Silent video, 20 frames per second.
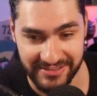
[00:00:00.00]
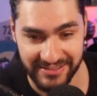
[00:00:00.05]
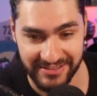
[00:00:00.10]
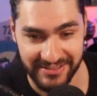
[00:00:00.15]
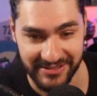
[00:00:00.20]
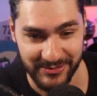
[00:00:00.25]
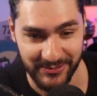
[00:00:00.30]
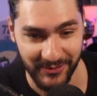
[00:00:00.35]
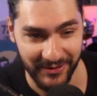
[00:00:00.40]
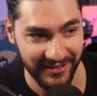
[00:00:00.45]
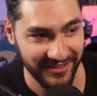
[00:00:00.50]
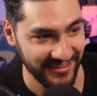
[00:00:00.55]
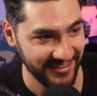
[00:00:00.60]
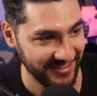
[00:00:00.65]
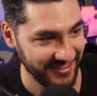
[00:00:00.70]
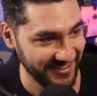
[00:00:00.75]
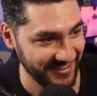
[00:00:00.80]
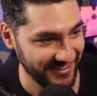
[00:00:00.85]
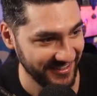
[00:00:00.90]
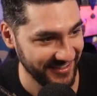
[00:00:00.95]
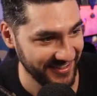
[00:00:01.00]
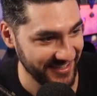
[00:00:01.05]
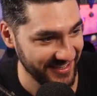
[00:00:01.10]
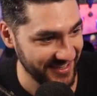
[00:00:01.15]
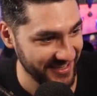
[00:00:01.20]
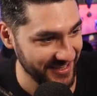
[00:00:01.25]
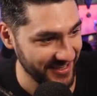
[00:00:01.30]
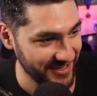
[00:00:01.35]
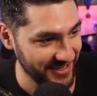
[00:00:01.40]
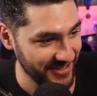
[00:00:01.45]
in this one.
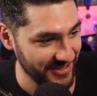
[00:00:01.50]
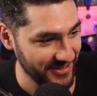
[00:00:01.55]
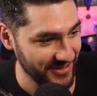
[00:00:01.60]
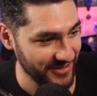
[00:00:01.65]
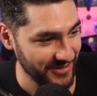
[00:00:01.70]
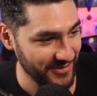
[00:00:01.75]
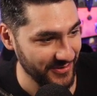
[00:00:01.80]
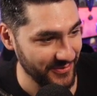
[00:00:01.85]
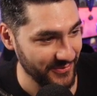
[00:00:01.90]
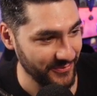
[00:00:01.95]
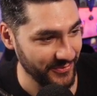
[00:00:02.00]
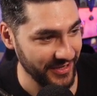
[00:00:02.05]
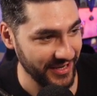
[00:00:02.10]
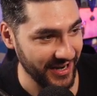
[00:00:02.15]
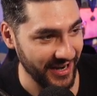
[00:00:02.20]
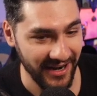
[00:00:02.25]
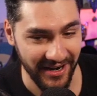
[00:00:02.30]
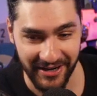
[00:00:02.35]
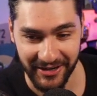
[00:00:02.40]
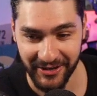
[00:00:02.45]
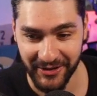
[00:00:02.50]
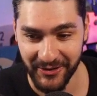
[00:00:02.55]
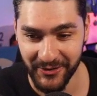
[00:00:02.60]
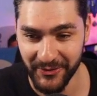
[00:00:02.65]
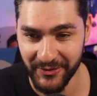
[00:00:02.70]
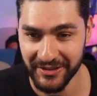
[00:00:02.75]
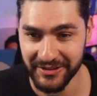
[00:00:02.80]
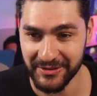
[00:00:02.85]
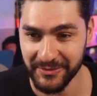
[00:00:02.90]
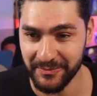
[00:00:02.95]
We are
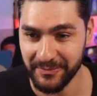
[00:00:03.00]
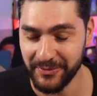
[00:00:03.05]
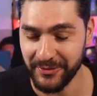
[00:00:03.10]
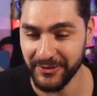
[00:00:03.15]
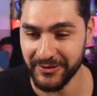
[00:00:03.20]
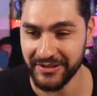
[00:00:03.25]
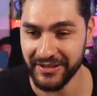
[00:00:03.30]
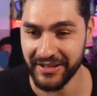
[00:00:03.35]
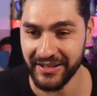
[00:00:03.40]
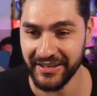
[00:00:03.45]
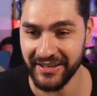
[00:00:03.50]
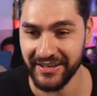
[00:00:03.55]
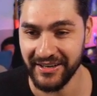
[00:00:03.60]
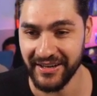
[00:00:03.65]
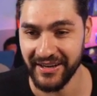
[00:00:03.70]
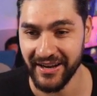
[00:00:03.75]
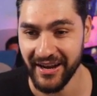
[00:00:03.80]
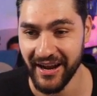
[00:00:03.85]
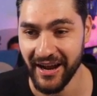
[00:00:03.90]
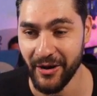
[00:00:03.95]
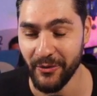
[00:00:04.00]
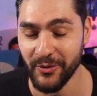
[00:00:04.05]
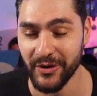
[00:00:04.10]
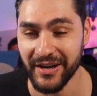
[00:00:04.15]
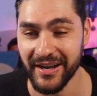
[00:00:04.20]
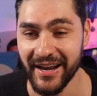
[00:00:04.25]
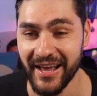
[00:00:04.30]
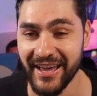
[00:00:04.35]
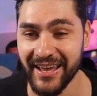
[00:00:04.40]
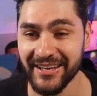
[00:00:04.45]
going to put in our
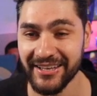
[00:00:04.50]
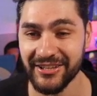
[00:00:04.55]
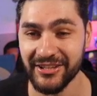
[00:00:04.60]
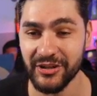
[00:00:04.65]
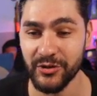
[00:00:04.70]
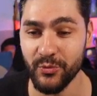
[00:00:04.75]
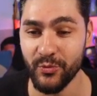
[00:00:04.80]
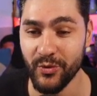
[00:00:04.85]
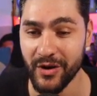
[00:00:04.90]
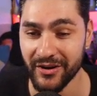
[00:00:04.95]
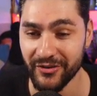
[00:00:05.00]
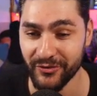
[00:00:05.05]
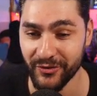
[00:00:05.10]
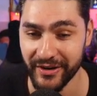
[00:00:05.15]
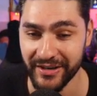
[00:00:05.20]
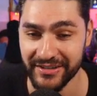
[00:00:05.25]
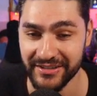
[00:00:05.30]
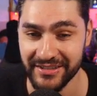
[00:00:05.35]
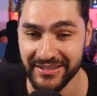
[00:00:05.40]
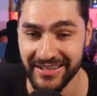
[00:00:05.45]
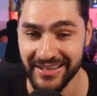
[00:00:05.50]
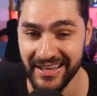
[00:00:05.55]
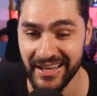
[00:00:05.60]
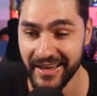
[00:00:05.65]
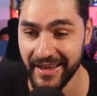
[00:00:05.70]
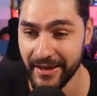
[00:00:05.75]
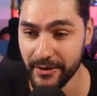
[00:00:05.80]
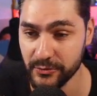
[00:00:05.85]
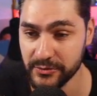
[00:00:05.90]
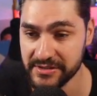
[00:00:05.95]
91 rated
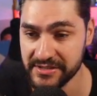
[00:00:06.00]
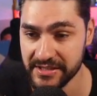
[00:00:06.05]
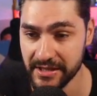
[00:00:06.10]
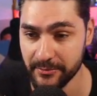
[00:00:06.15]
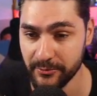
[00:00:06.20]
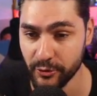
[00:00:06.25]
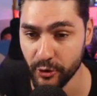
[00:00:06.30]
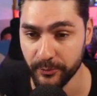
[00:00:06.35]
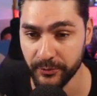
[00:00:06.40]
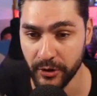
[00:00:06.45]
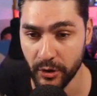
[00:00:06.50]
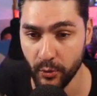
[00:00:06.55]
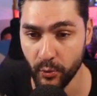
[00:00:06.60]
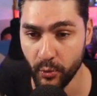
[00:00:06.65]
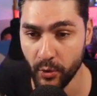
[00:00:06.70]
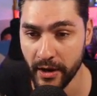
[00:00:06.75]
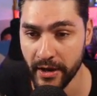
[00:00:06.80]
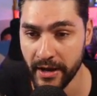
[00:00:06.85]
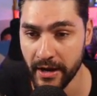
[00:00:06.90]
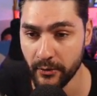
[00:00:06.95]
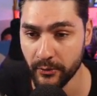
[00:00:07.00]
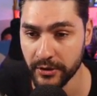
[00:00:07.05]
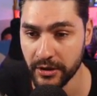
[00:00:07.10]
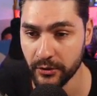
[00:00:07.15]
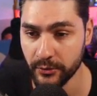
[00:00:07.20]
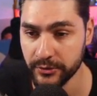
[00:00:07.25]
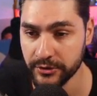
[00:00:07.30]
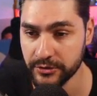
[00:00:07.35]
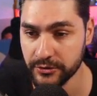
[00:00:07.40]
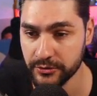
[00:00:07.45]
Eusebio. Why are we
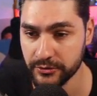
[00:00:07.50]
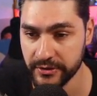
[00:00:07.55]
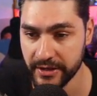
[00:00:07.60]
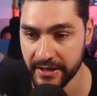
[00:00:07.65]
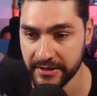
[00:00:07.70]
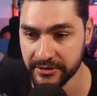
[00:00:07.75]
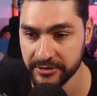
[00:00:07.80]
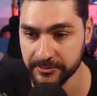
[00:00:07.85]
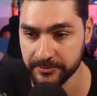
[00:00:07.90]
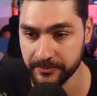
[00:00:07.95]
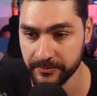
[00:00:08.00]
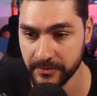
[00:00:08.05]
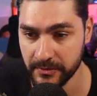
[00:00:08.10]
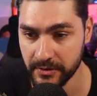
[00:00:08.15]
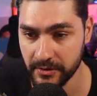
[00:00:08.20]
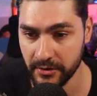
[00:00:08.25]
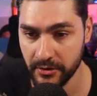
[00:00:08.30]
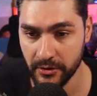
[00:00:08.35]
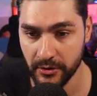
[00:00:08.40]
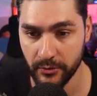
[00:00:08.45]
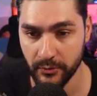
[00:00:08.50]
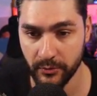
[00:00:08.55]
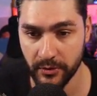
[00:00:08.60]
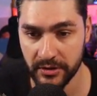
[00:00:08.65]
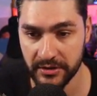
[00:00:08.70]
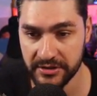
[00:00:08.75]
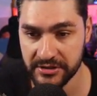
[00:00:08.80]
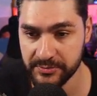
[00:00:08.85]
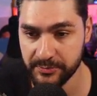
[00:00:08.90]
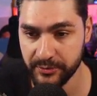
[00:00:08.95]
going to do that?
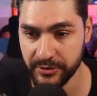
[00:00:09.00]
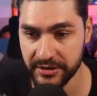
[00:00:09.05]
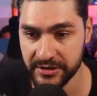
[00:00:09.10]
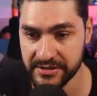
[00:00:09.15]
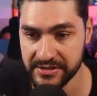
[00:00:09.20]
Well, it's pretty